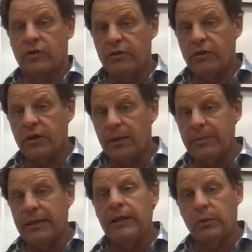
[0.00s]
It's still going to
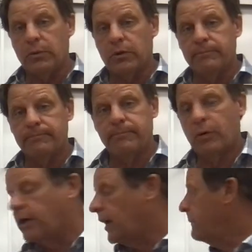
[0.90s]
be equal.
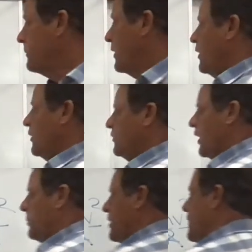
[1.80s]
Okay? So
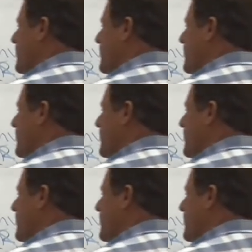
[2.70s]
I'm going to